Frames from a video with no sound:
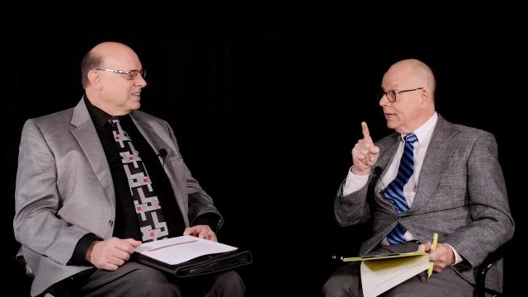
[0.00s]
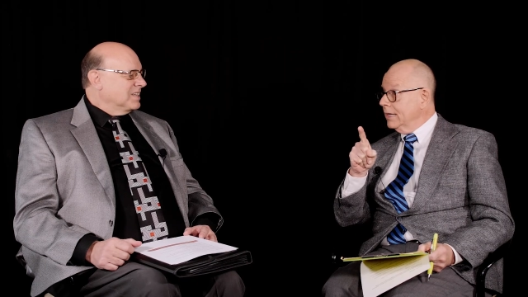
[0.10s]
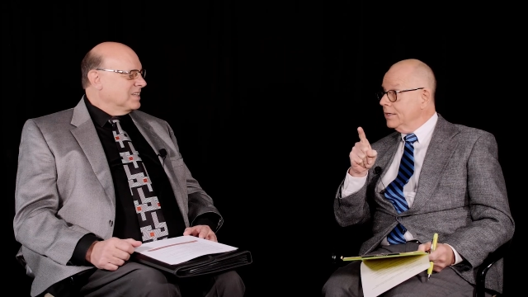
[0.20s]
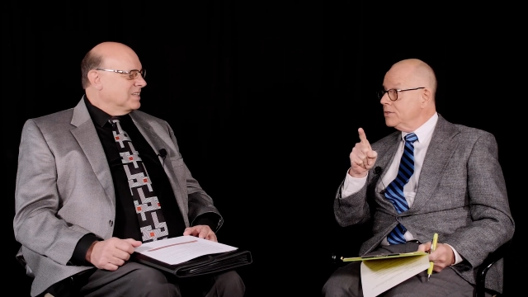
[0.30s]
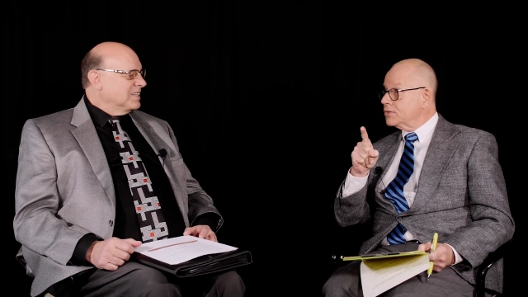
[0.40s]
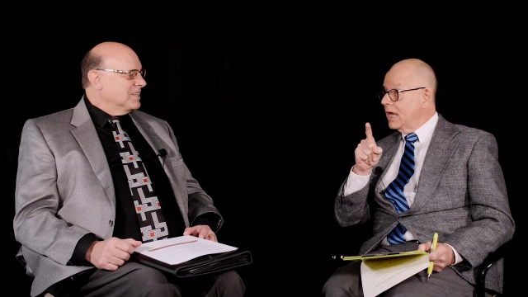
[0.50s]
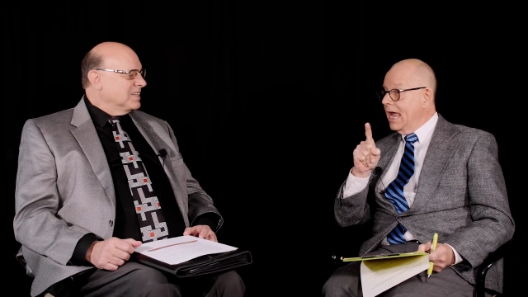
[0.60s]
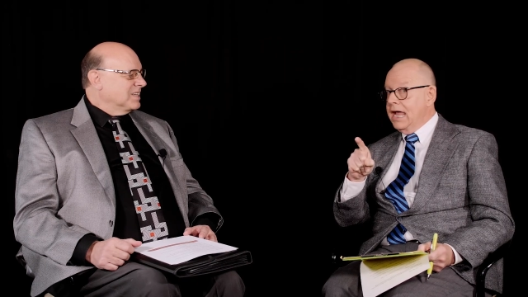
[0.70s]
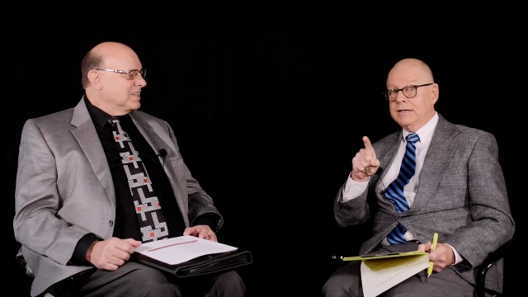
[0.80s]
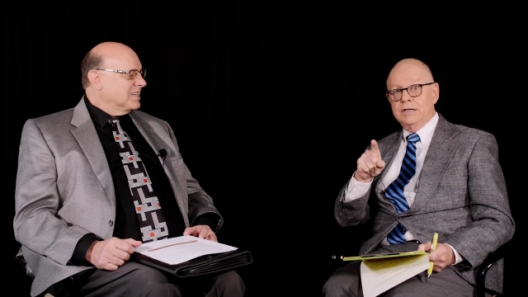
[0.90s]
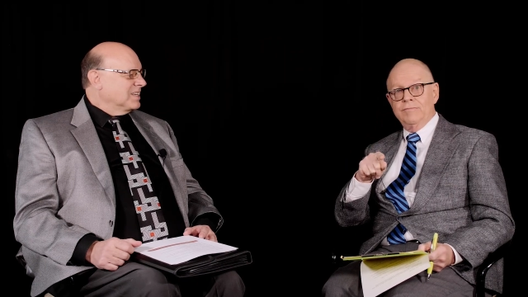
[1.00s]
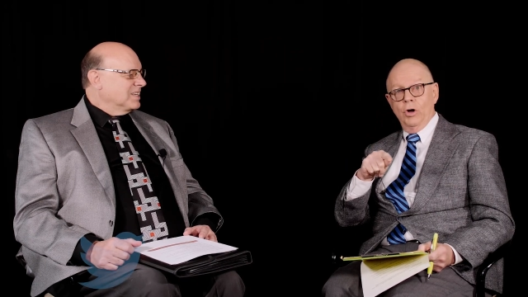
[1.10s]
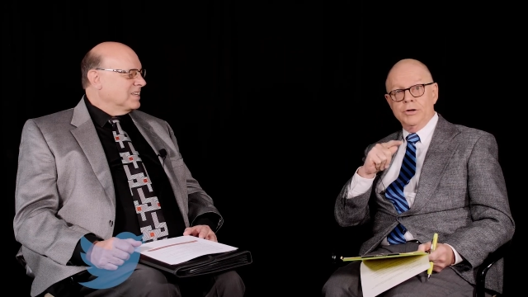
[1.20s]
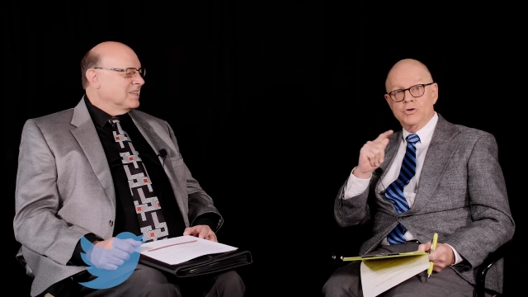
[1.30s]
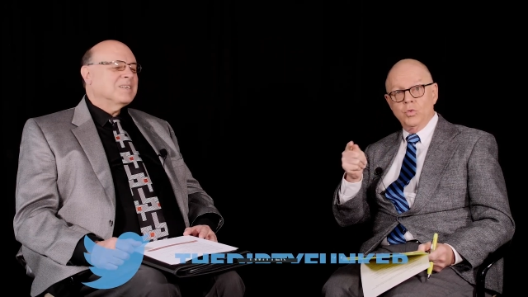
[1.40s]
Speaker 1: is active
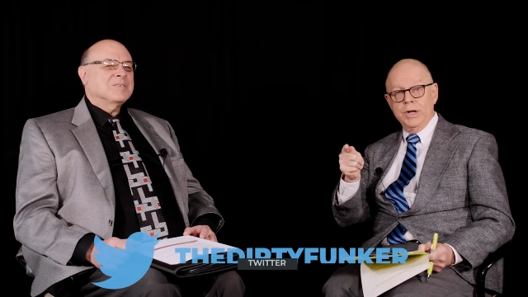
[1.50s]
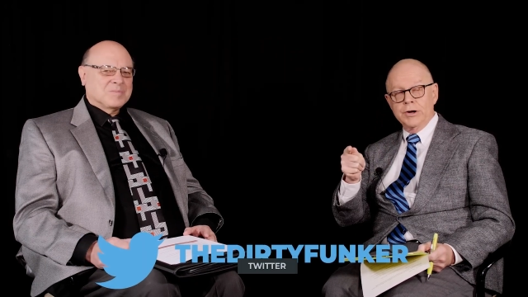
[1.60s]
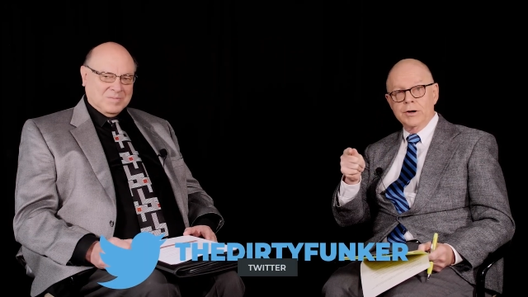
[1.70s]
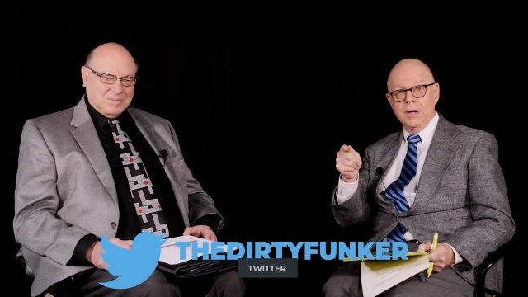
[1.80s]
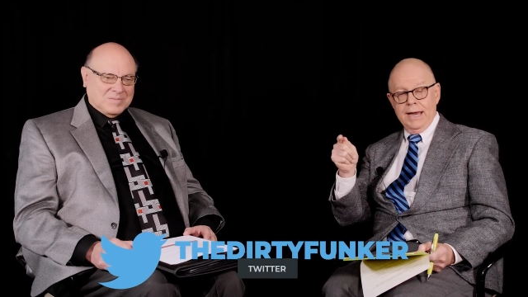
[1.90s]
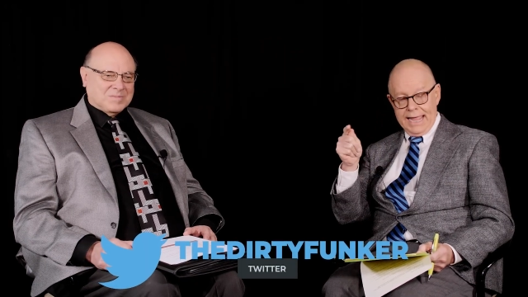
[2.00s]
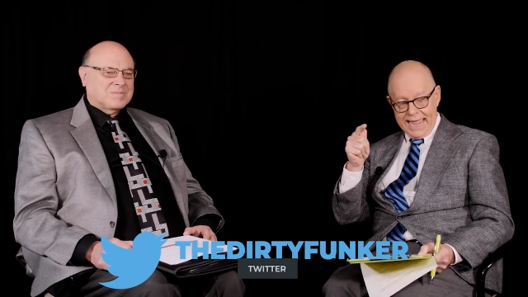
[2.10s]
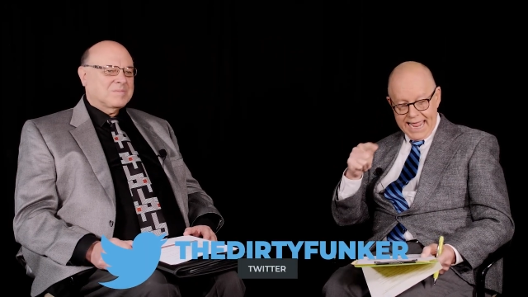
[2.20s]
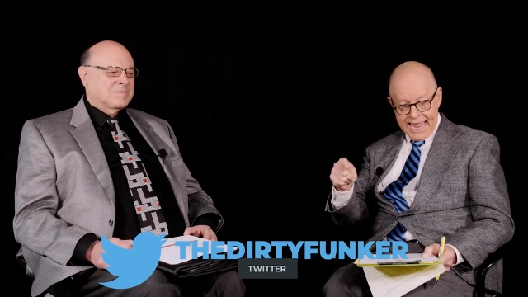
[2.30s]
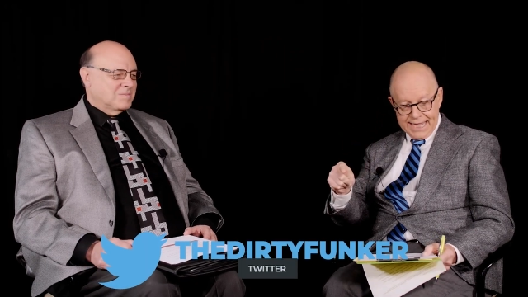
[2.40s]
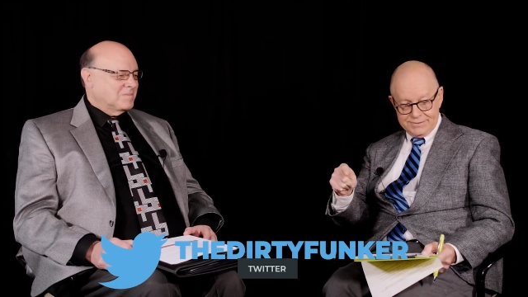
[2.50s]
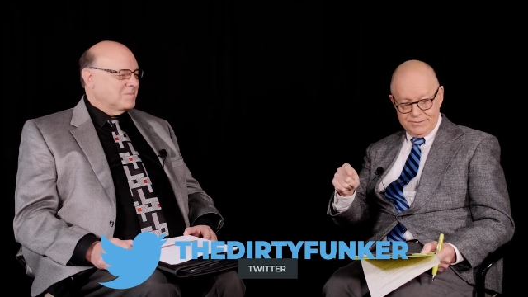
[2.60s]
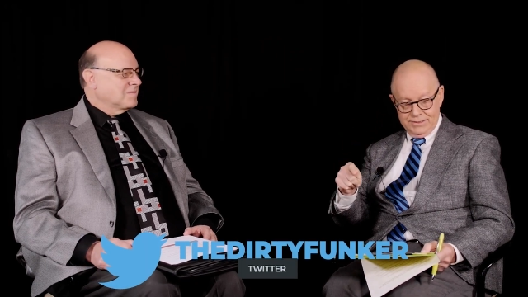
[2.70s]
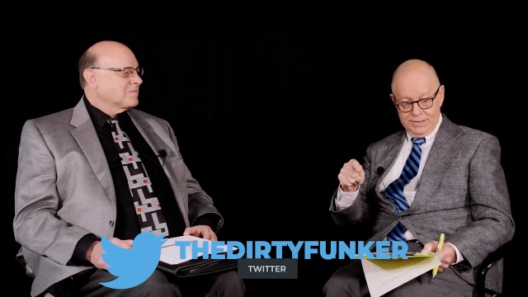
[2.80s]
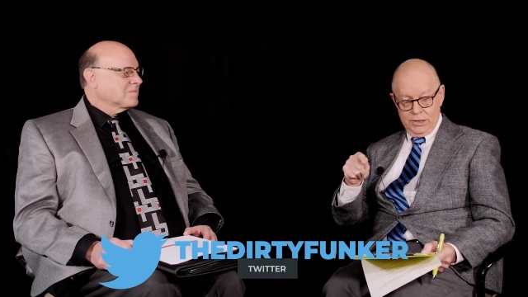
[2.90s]
on Twitter at
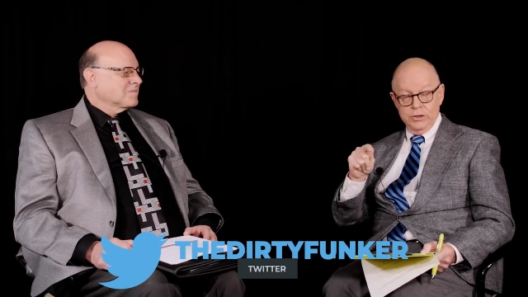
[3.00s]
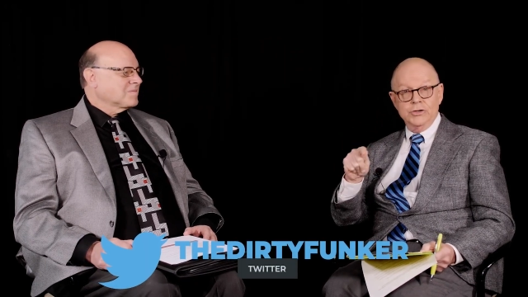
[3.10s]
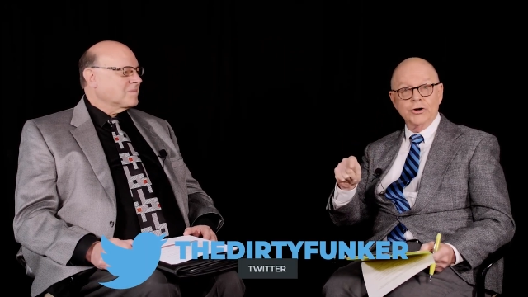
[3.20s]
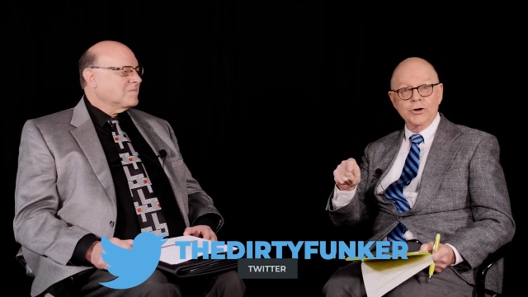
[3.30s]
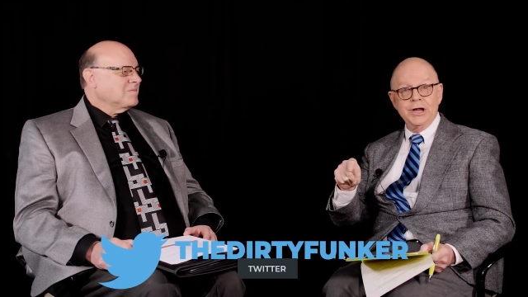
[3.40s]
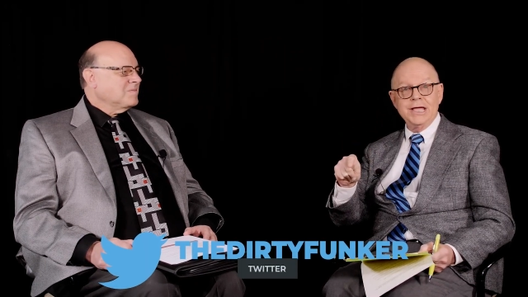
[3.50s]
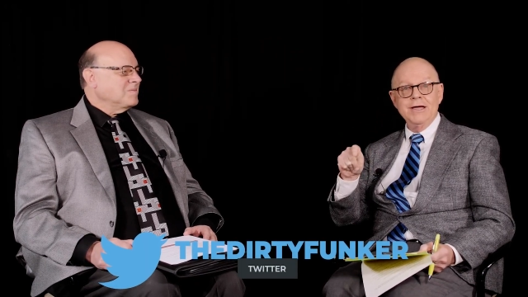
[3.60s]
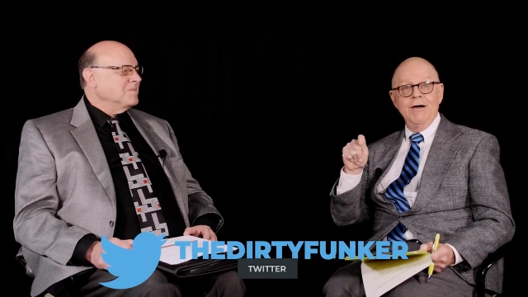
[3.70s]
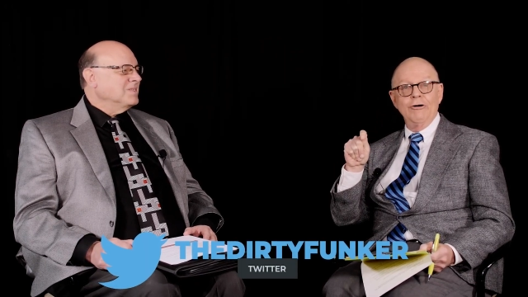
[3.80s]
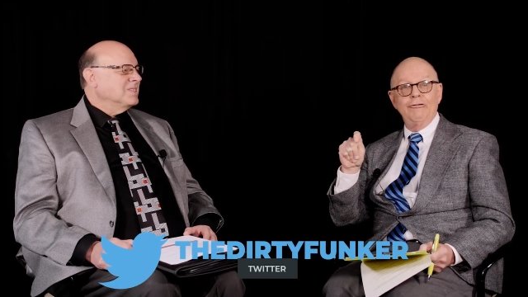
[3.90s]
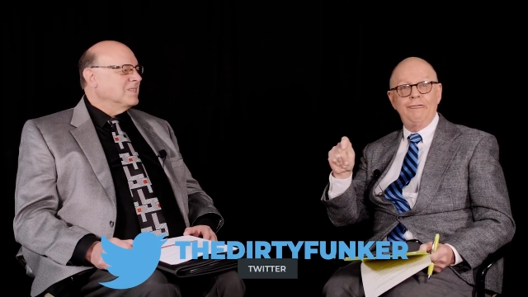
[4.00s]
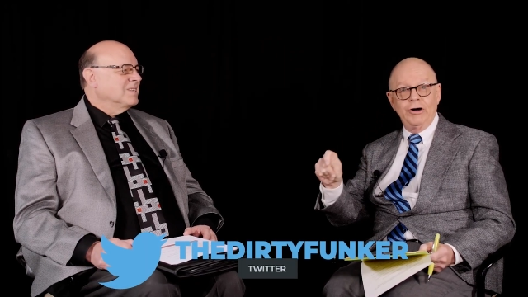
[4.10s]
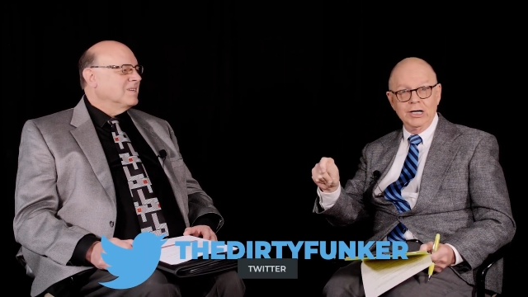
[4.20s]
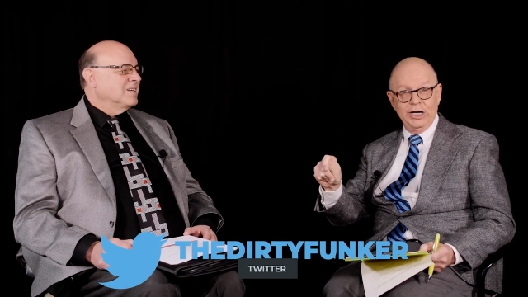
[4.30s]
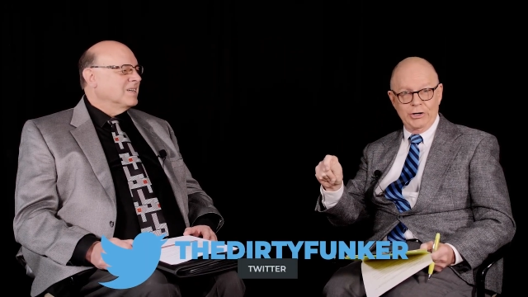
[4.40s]
Dirty
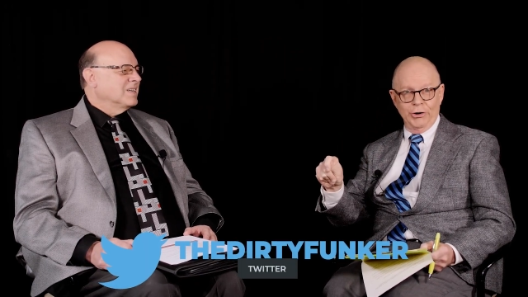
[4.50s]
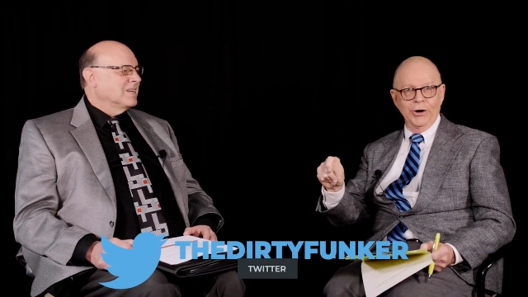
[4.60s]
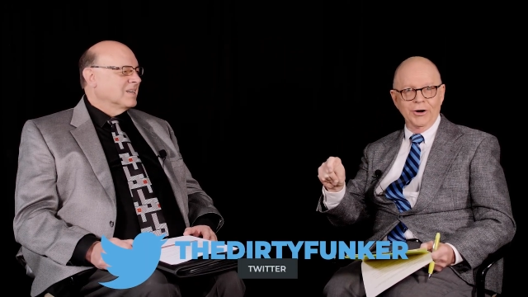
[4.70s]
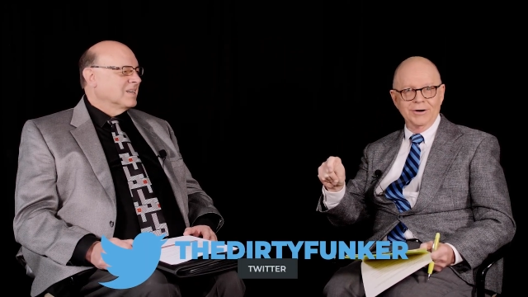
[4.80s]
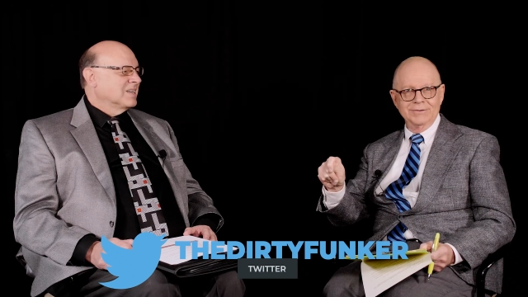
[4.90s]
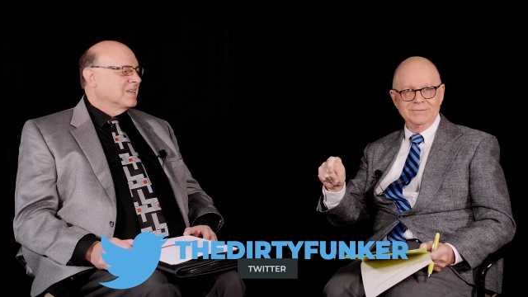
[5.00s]
Funker.